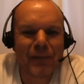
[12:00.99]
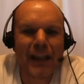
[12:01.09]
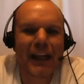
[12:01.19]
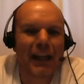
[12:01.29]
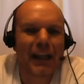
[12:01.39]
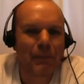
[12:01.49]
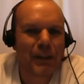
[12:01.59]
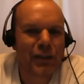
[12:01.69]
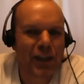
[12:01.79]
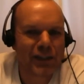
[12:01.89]
ahead of Pete
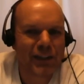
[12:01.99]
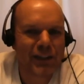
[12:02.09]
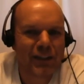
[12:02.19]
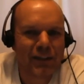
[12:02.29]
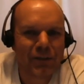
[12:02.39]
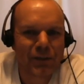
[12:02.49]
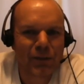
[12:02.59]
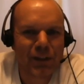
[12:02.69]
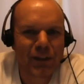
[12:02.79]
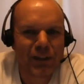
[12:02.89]
Johnson was
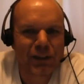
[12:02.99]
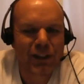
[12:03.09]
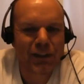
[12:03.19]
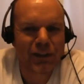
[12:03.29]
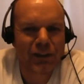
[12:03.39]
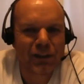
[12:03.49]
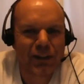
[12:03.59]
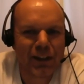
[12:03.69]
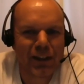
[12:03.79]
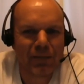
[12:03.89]
one that just kind of
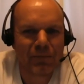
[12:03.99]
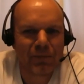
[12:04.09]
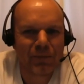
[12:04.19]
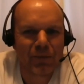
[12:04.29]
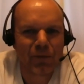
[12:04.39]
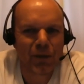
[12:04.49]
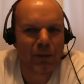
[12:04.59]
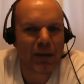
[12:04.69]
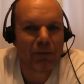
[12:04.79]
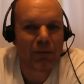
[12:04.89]
um, really
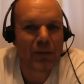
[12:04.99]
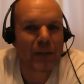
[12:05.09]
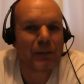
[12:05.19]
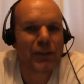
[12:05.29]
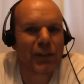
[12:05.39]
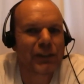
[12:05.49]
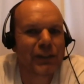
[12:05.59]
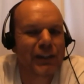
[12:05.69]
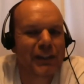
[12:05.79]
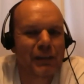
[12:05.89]
baffled me. I think Pete Johnson
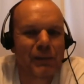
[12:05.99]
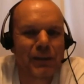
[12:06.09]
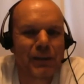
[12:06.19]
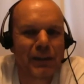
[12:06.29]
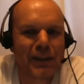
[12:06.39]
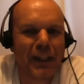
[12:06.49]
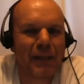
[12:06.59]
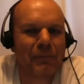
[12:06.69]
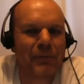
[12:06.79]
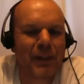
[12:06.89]
has the
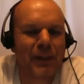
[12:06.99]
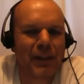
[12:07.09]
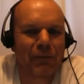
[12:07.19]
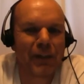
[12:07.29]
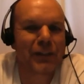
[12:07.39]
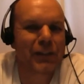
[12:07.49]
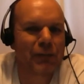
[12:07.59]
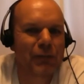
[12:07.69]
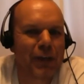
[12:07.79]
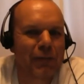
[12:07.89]
team uh, franchise
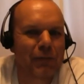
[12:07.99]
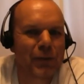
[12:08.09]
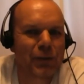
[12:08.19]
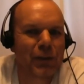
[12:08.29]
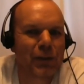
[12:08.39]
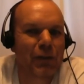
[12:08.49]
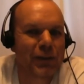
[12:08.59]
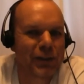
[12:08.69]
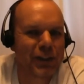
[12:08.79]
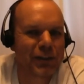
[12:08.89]
record for most career
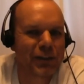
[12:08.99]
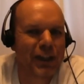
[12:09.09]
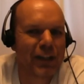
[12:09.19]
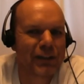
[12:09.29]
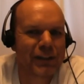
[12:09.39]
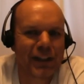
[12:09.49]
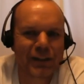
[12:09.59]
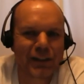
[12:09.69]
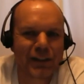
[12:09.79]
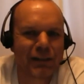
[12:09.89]
rushing touchdowns. He's like
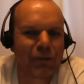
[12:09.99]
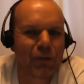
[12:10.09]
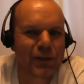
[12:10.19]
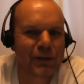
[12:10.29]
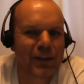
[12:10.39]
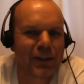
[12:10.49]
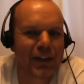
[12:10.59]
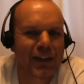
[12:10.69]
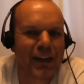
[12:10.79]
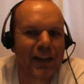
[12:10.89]
64 or something like
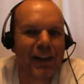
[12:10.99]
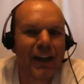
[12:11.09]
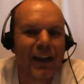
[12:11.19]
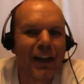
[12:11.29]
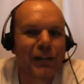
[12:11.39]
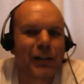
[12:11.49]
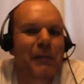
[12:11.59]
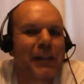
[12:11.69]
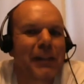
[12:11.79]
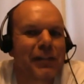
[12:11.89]
that. So to
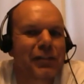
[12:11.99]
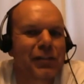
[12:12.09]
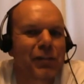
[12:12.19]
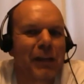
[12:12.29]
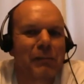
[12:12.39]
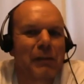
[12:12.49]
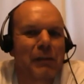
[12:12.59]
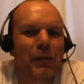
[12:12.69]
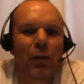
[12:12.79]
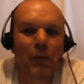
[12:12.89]
me, this just screams people
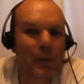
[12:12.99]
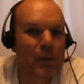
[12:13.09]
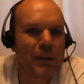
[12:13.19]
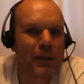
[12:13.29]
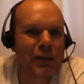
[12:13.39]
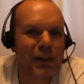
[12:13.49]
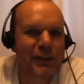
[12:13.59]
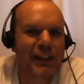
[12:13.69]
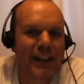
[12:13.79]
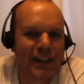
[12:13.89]
don't remember who Pete
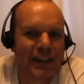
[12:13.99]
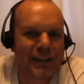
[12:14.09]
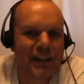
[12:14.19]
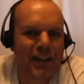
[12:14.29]
Johnson is